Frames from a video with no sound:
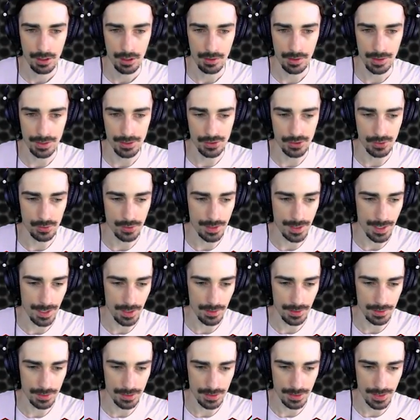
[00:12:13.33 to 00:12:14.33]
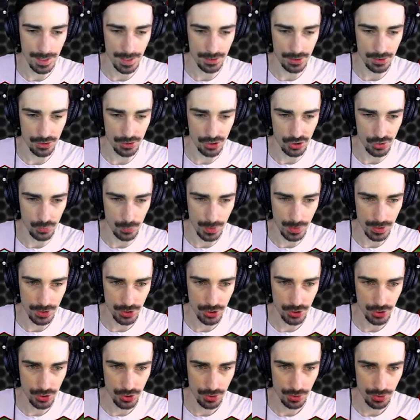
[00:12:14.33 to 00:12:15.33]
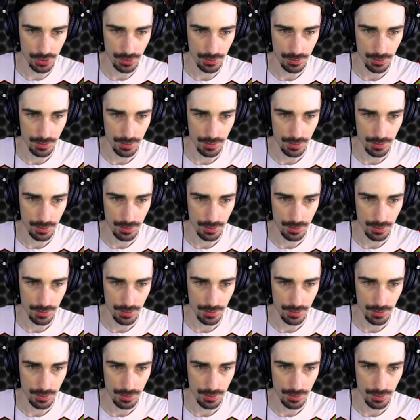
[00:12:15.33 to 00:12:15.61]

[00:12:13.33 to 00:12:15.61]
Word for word: All right, so now let's attach a switch.